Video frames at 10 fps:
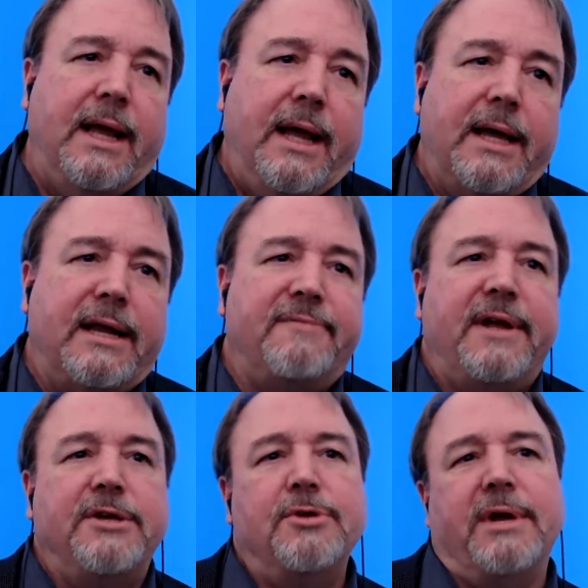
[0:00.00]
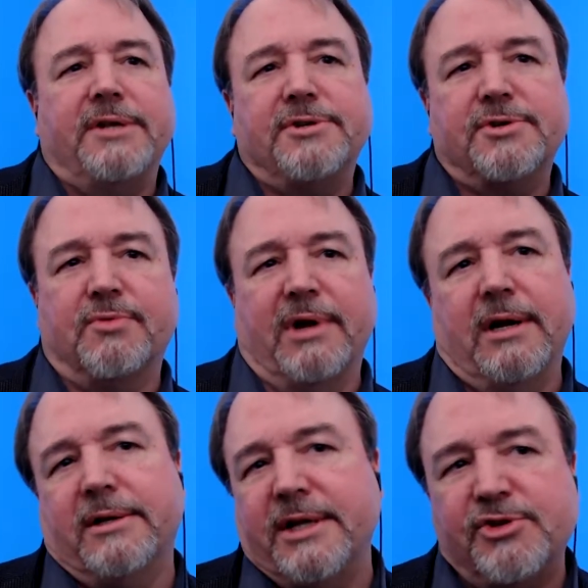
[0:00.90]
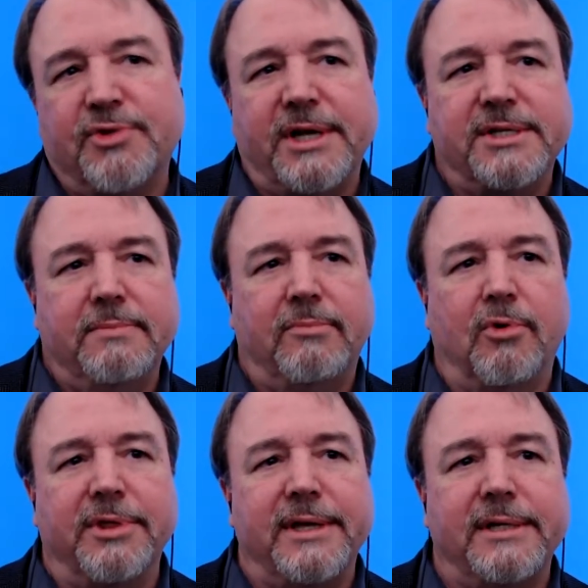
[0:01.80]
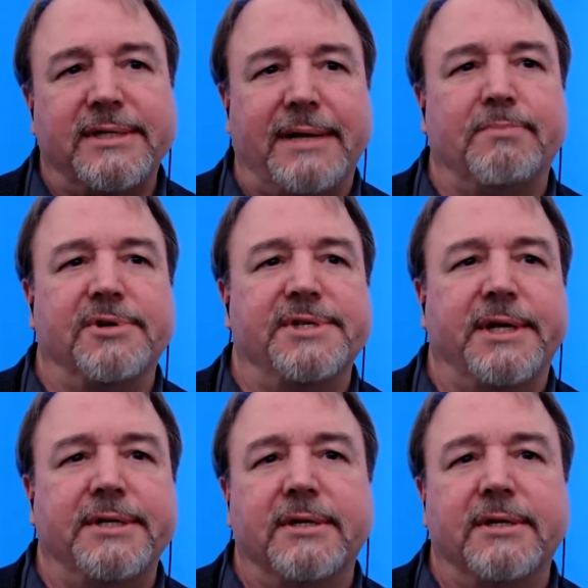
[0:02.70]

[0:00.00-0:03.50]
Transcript: And FAQ answers rarely address more than 10%